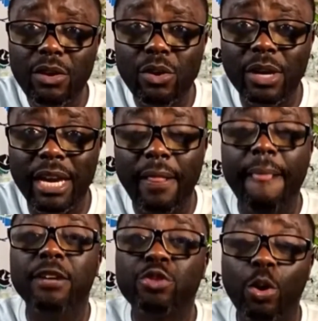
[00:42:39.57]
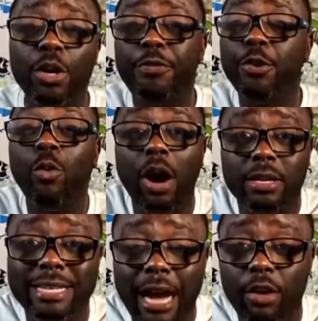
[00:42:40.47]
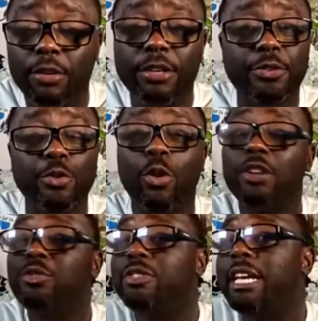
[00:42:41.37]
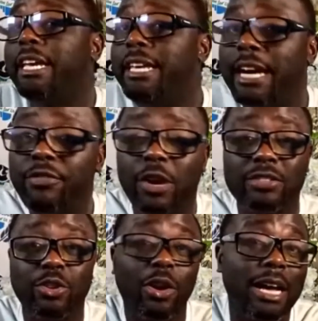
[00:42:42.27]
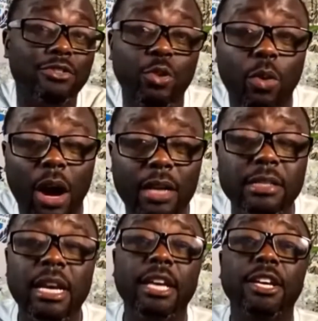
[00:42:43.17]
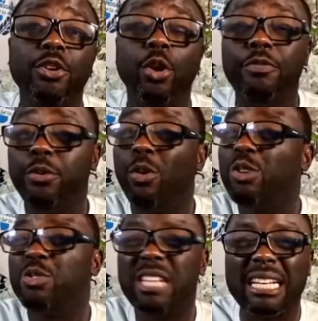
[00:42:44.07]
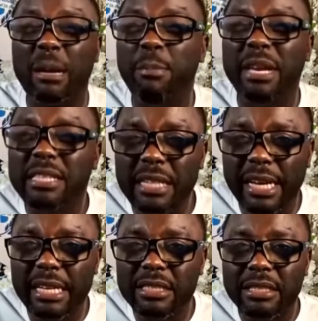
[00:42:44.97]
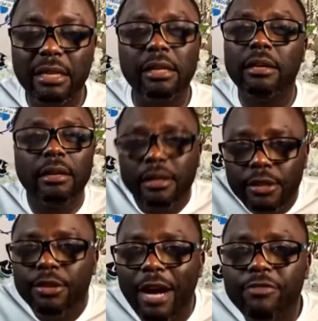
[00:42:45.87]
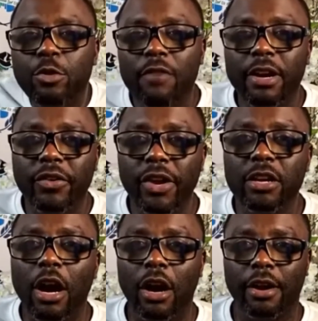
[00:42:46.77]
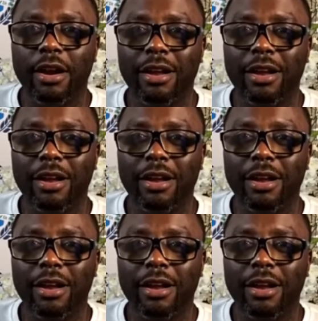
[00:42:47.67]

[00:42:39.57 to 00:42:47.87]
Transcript: Okay, so if you want to stay here for as long as you want, if you want to start a business, you have to have a green card.